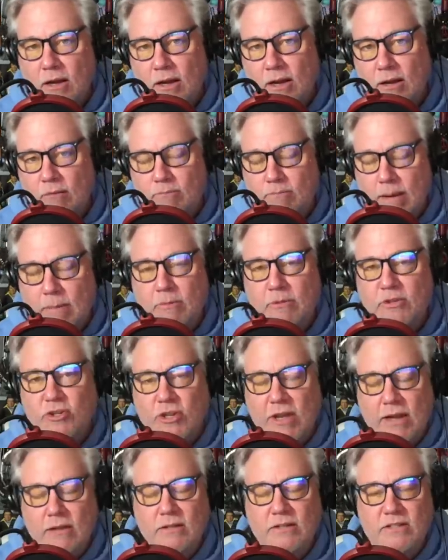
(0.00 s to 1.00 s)
member of the
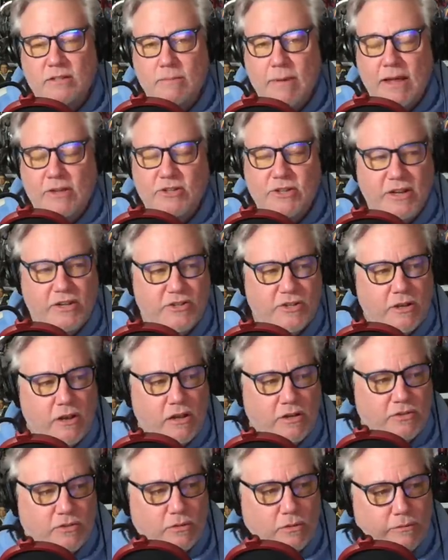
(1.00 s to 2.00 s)
channel. He's an Imagination
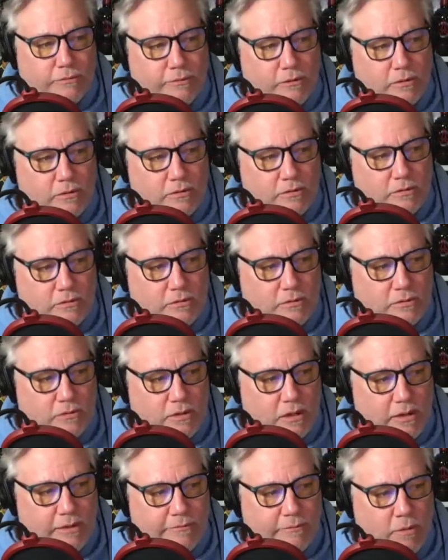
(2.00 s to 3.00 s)
Connoisseur for
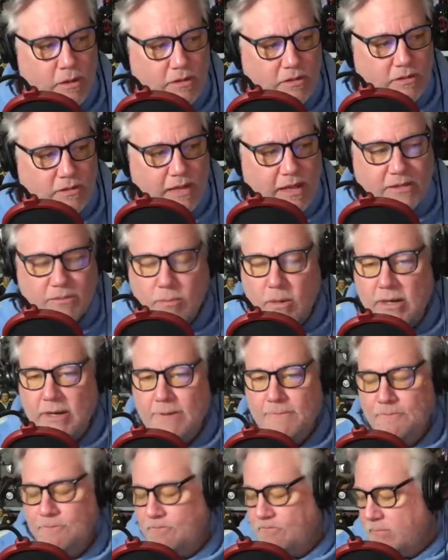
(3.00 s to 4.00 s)
11 months. Thanks, buddy.